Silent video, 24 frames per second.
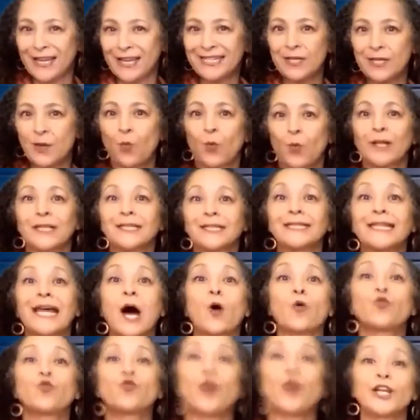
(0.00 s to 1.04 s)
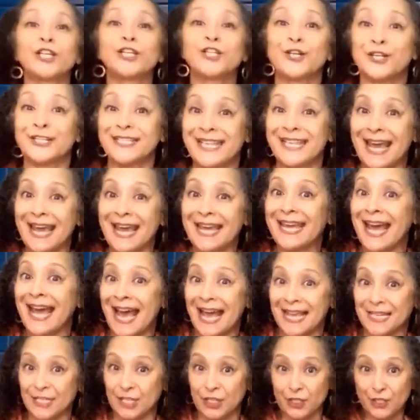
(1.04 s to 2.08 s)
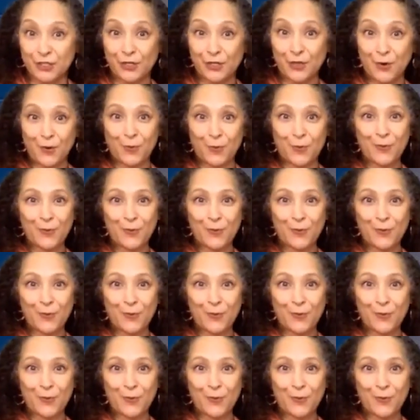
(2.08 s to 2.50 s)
will now run your deck as a show.